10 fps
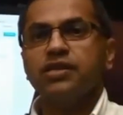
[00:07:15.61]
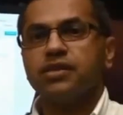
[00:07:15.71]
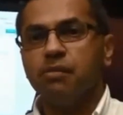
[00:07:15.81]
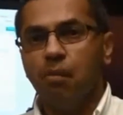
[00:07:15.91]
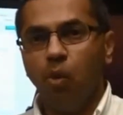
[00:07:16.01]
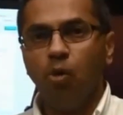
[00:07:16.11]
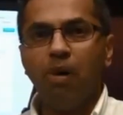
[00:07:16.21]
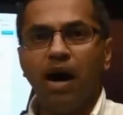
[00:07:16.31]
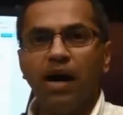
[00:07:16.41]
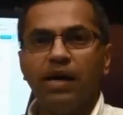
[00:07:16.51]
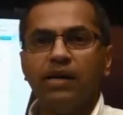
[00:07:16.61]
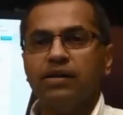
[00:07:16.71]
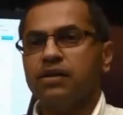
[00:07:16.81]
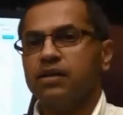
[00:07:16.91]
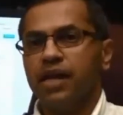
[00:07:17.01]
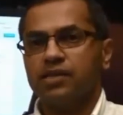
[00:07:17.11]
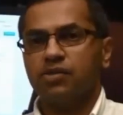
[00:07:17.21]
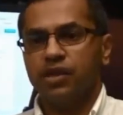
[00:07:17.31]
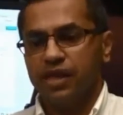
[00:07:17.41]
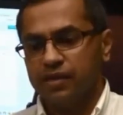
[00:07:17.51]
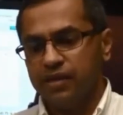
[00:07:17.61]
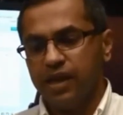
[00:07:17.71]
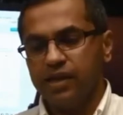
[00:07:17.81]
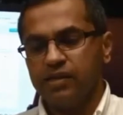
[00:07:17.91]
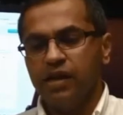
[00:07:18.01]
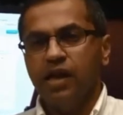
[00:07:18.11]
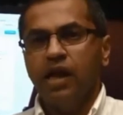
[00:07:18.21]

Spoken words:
It is mobile. It connects to the internet.